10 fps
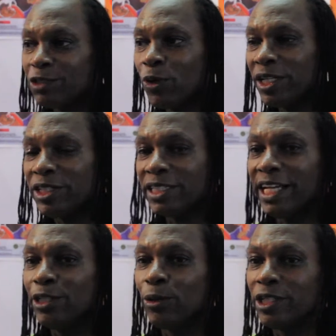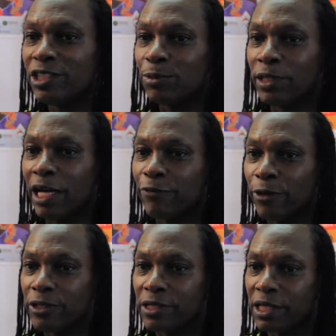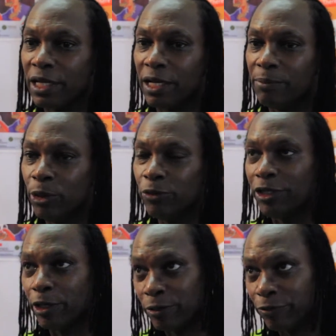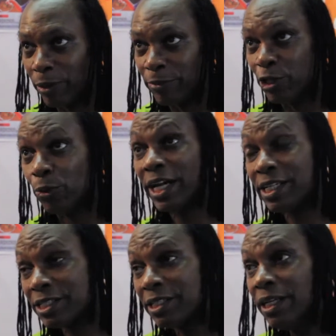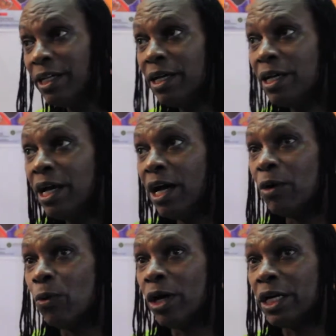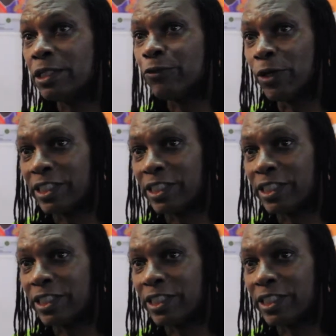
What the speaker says: it's one of the things I noticed when I first moved here from the U.S. was, for